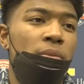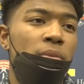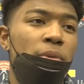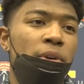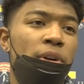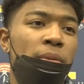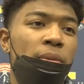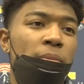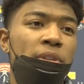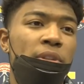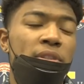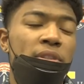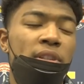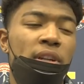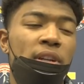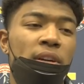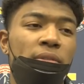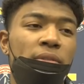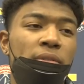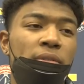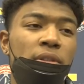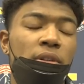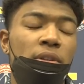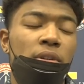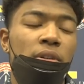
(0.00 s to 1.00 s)
the rim and
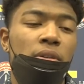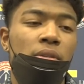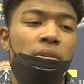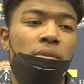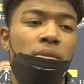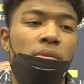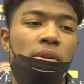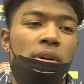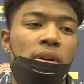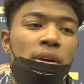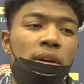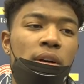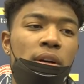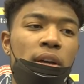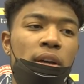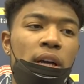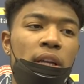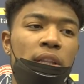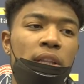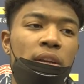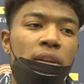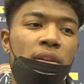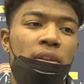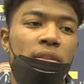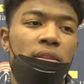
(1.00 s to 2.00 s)
stuff. So, yeah,
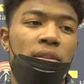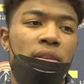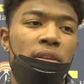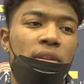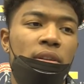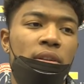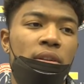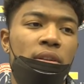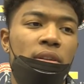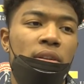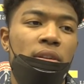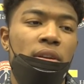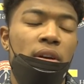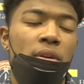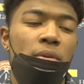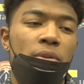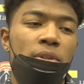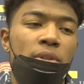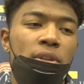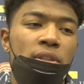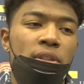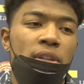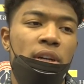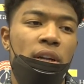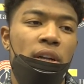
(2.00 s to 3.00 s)
I think, yeah, we
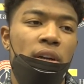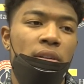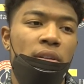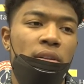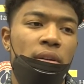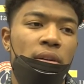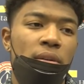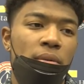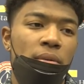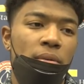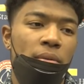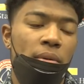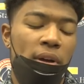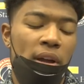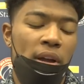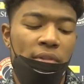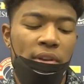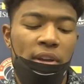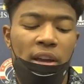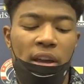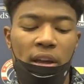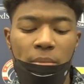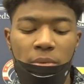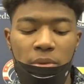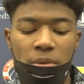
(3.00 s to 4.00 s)
just got to,
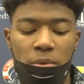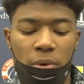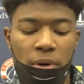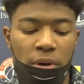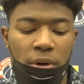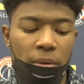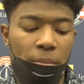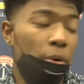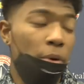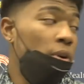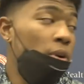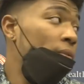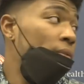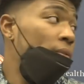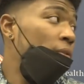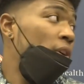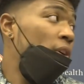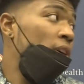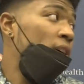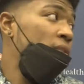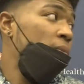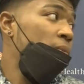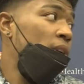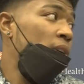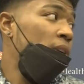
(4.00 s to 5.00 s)
every game is very important
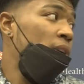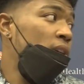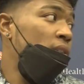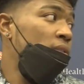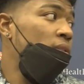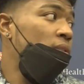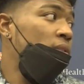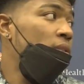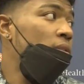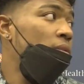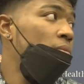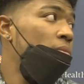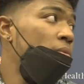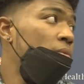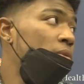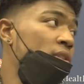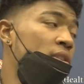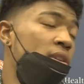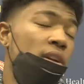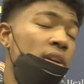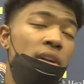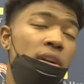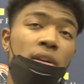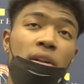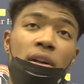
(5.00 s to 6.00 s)
for us right now. So we
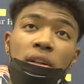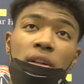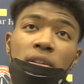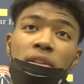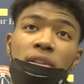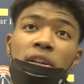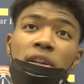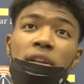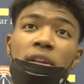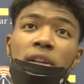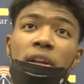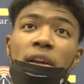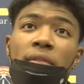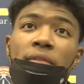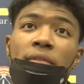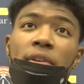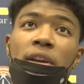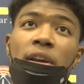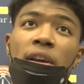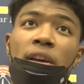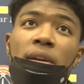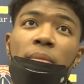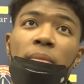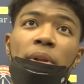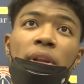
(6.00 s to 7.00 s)
just got to play every
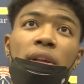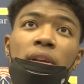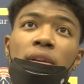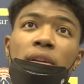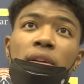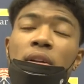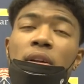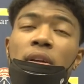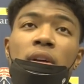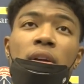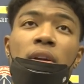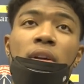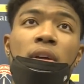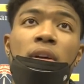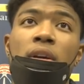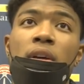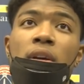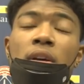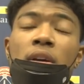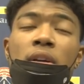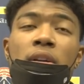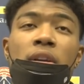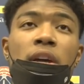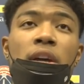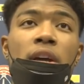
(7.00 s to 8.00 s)
game and then,
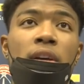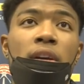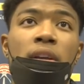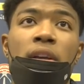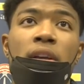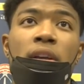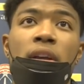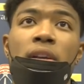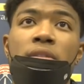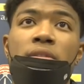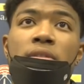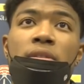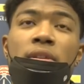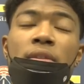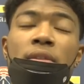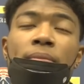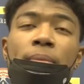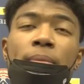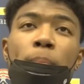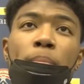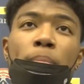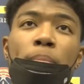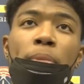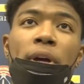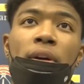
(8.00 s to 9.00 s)
yeah, get into the
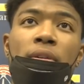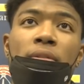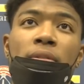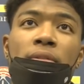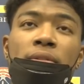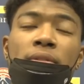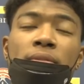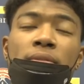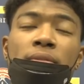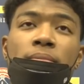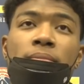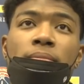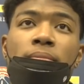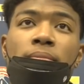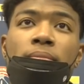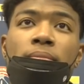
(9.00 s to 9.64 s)
playoffs.